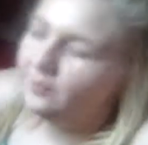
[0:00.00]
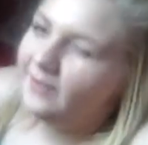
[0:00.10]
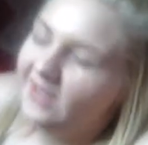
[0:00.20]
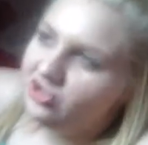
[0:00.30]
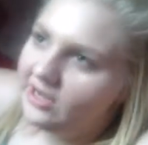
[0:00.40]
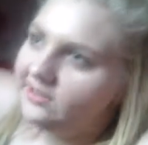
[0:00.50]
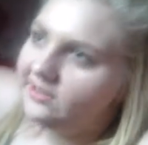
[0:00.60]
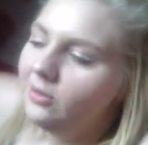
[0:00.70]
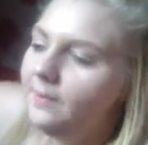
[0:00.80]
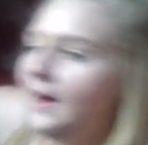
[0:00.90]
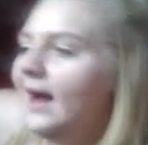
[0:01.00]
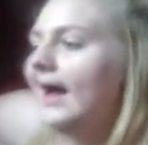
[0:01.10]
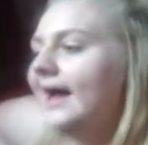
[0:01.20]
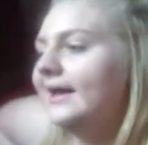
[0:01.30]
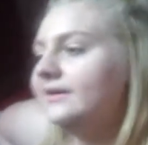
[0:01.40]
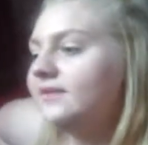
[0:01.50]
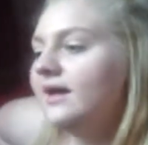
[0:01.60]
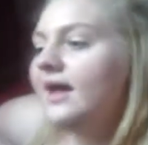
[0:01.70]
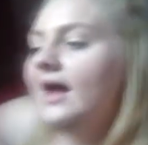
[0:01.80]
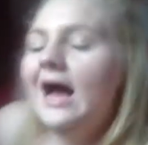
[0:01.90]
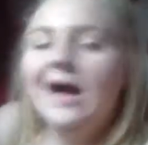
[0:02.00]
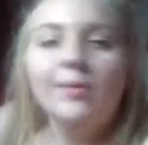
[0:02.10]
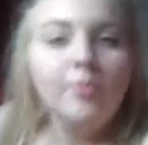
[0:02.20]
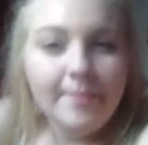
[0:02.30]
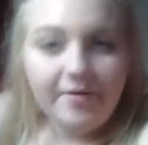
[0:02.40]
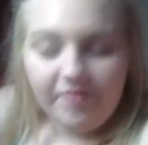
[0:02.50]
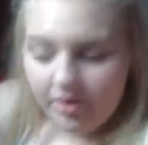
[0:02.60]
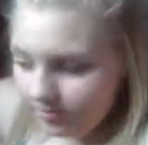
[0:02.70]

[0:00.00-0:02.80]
picking Jayden up and I'm up in my room